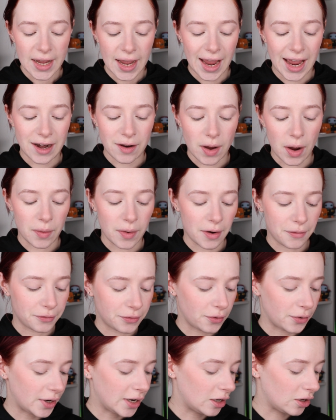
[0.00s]
Anyway, we have
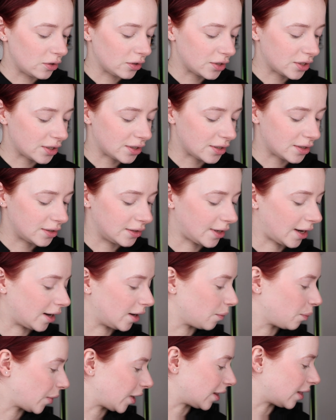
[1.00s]
3 looks. They're
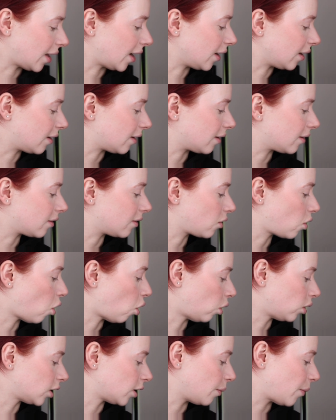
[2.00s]
a bit like
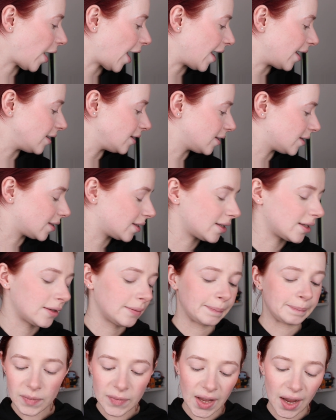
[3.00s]
color based.
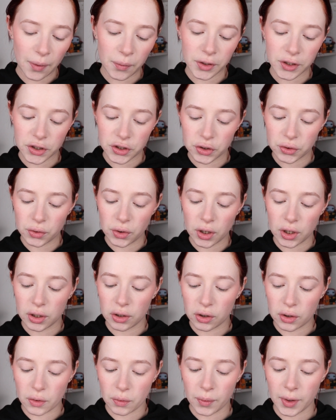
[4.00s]
I want to do a
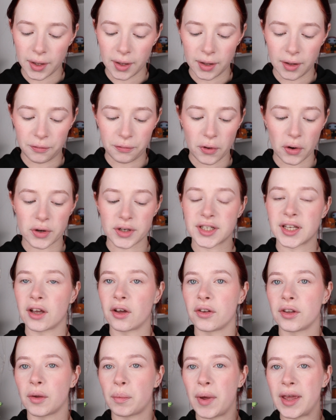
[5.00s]
look with focusing
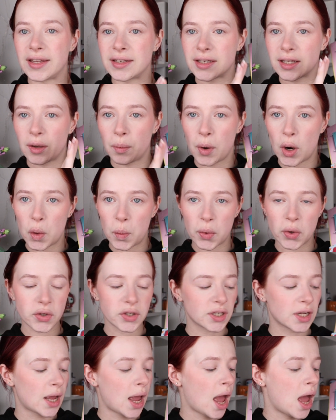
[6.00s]
on the pinks and the
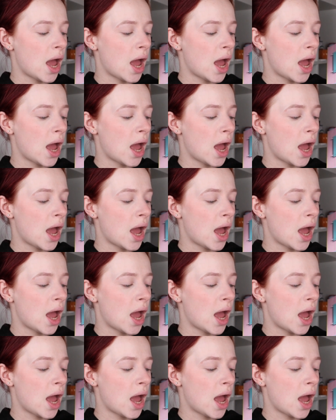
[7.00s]
purples.